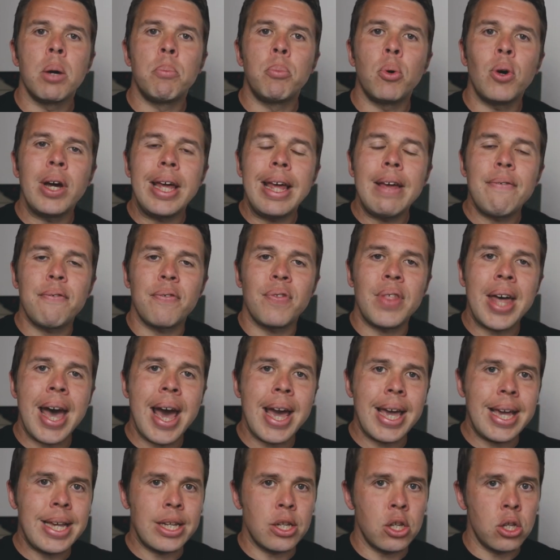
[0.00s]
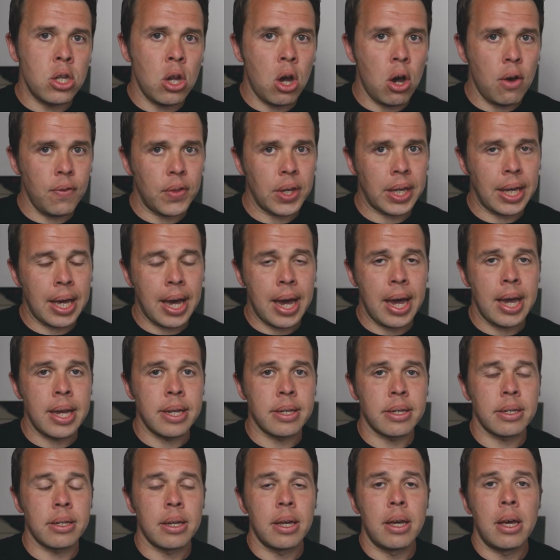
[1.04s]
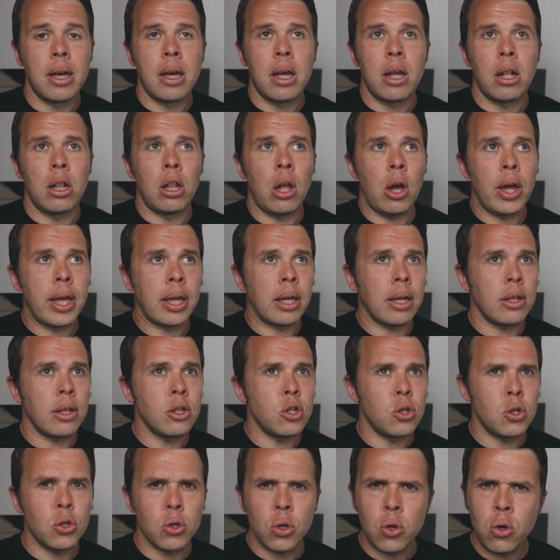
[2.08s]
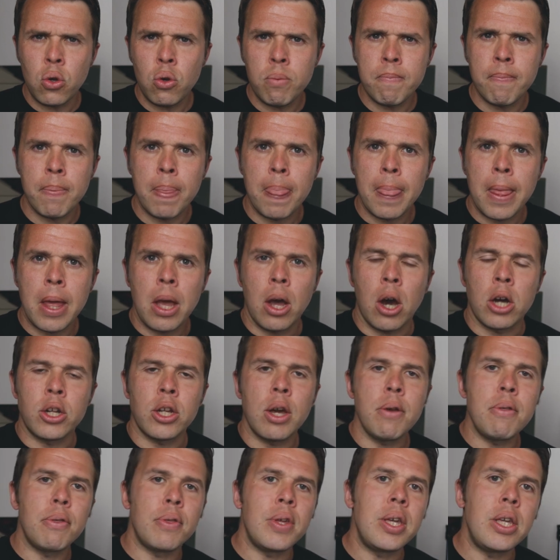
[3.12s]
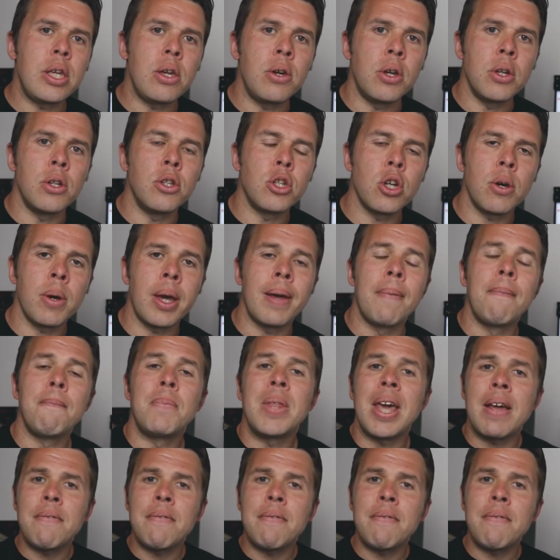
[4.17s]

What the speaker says: But if that is not the case, like Zoom, I don't think you can do it.